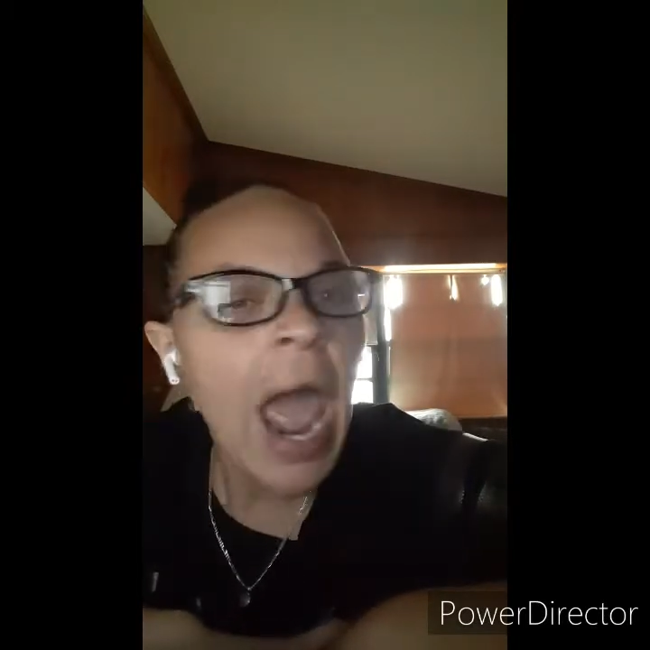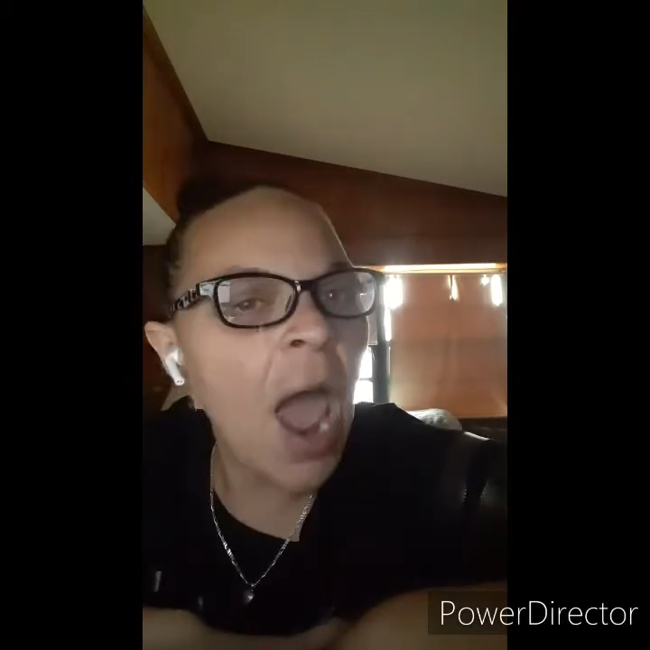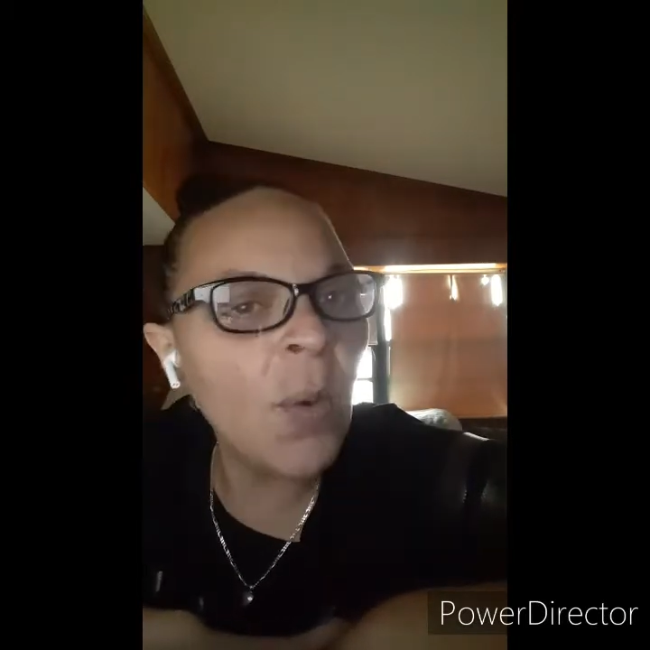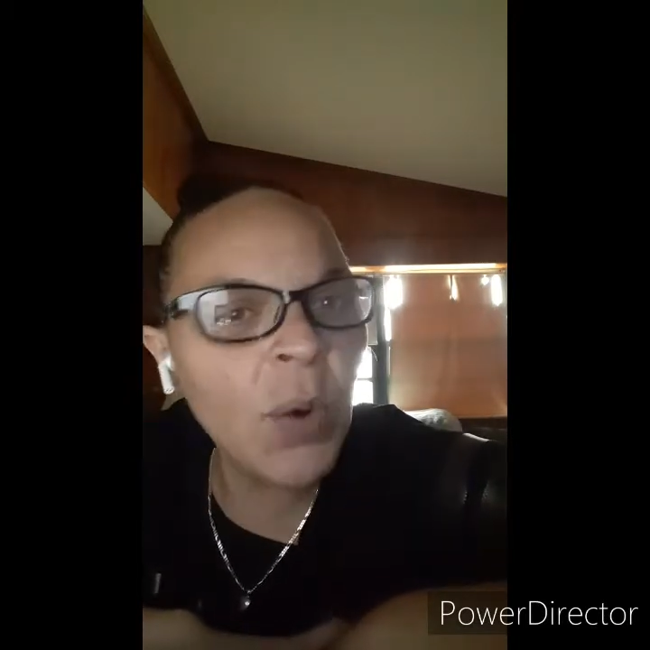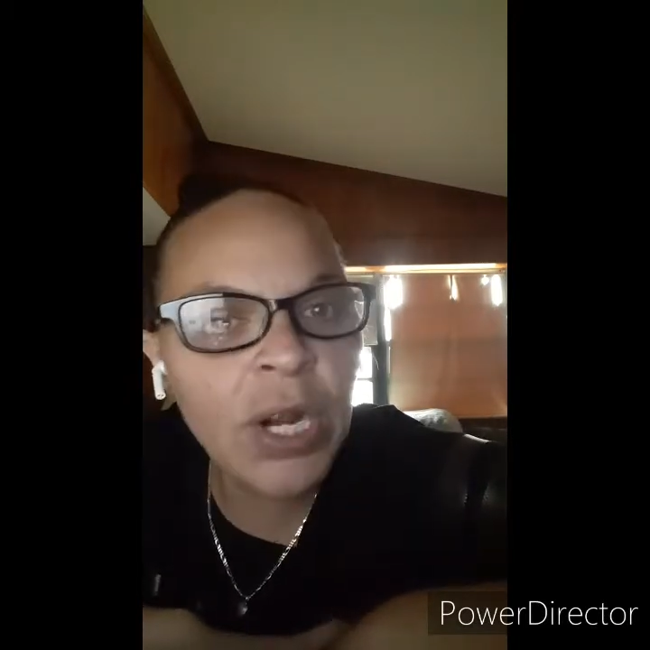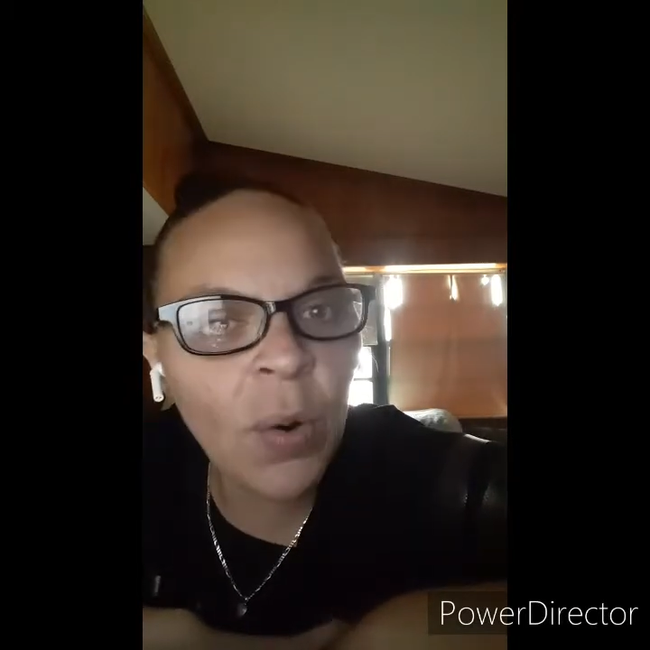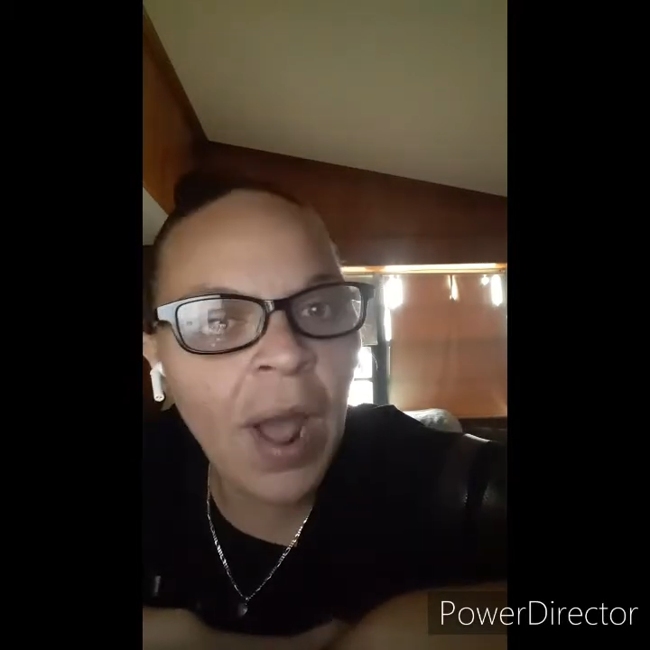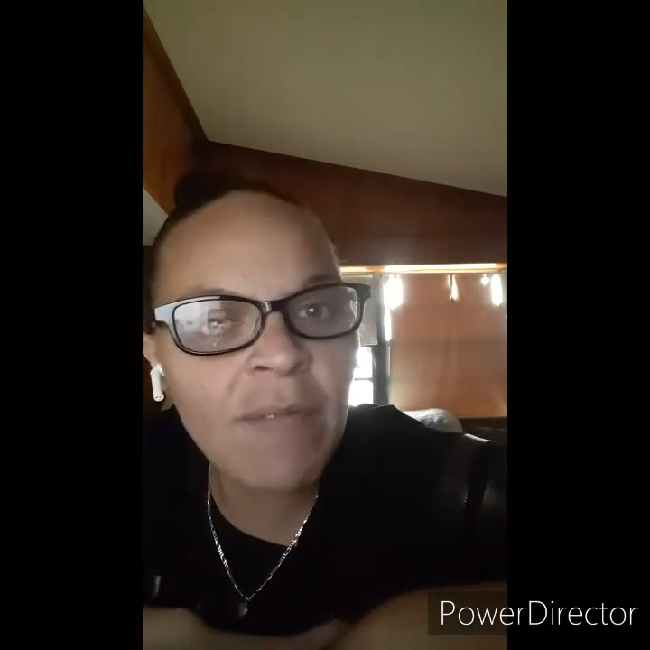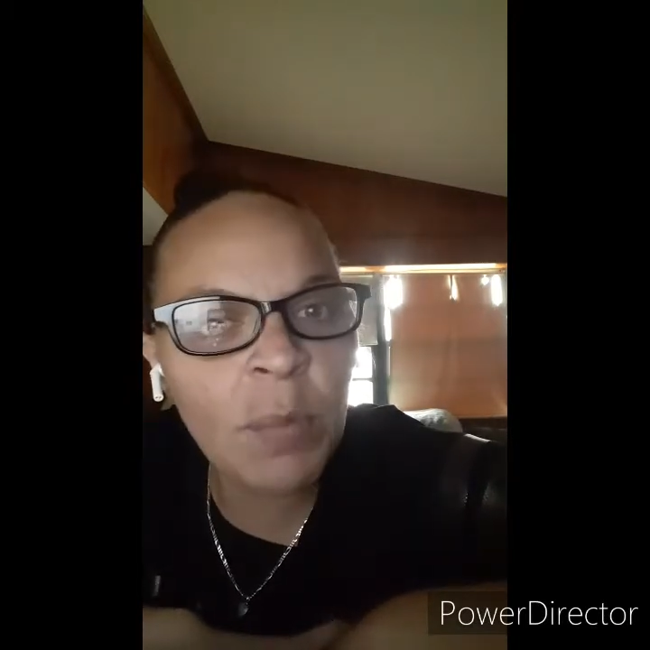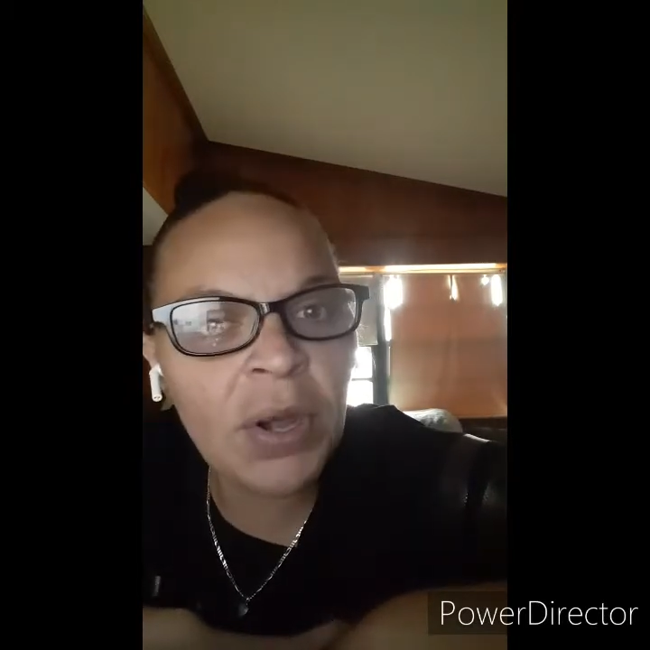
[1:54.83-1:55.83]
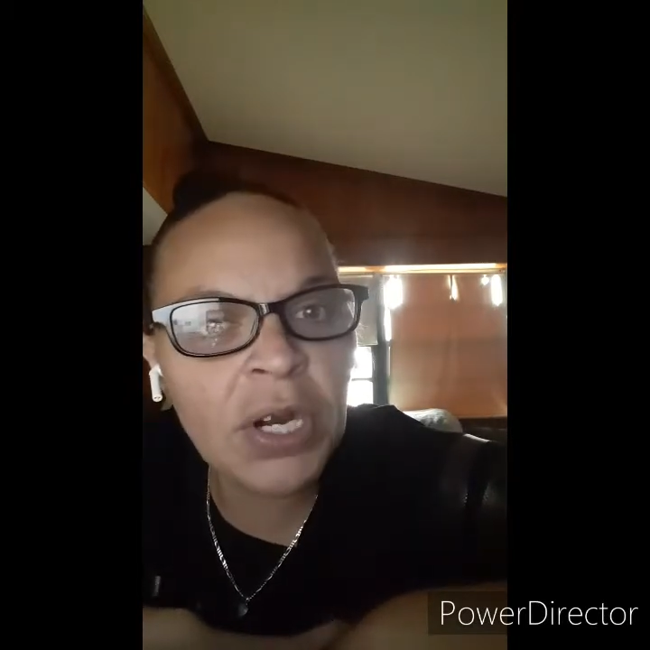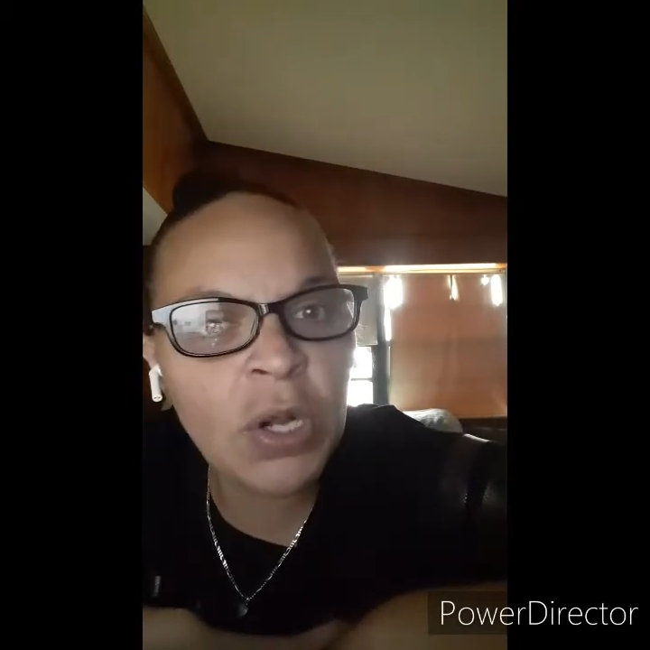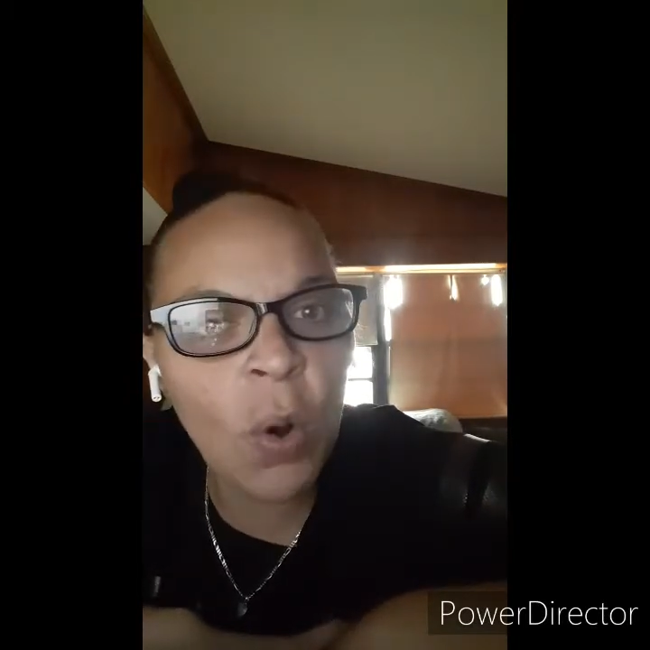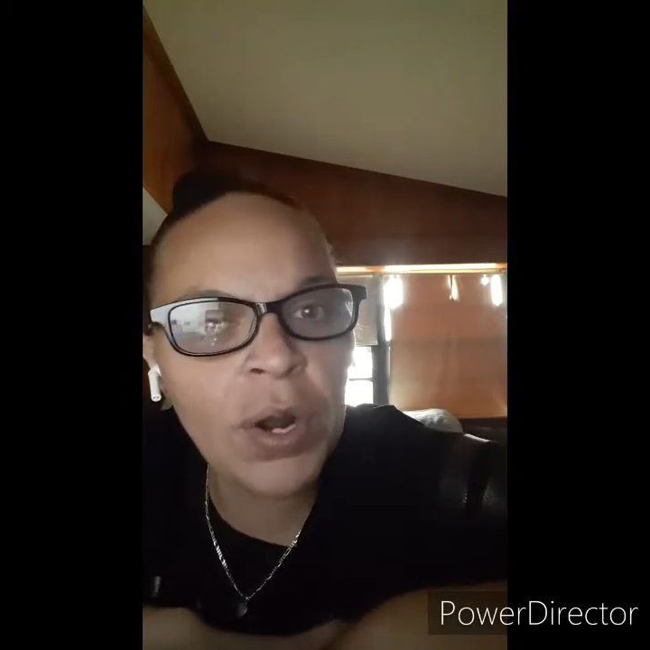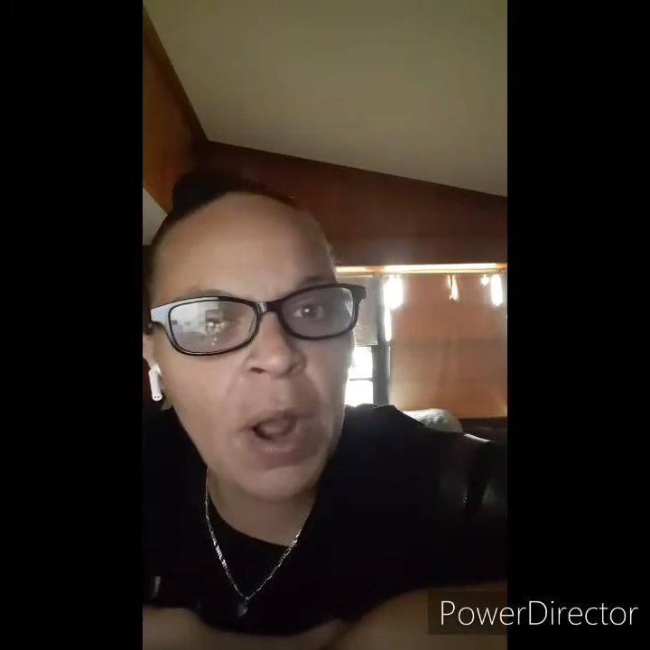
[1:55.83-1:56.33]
and we don't have the money to go